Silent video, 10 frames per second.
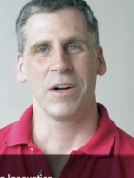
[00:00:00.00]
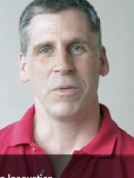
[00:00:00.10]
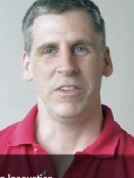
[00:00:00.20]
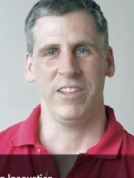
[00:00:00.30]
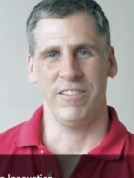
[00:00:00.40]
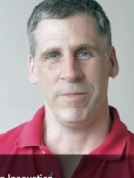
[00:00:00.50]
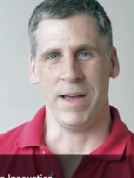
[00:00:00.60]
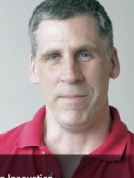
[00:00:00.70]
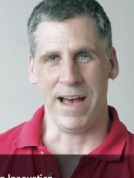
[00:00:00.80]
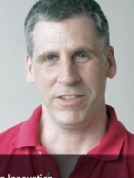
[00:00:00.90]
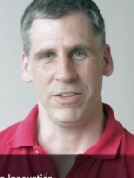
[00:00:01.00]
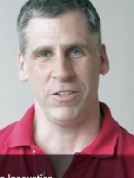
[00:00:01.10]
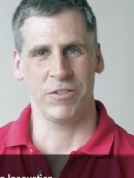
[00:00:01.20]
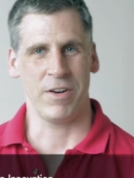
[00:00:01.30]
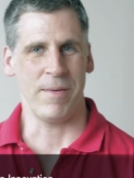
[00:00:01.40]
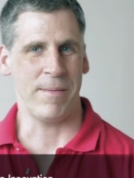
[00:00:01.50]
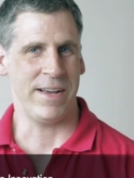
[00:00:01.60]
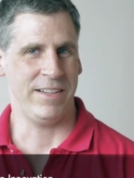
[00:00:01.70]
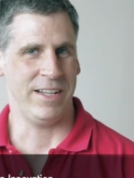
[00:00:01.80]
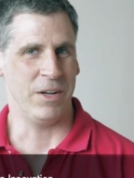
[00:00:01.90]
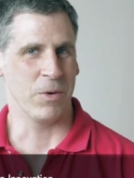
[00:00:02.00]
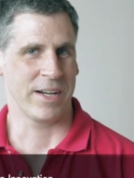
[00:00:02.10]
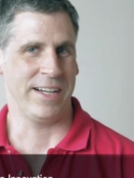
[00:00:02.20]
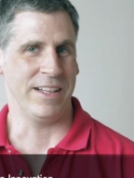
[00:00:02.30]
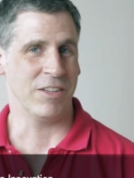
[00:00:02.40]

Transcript: Received my master's from MIT working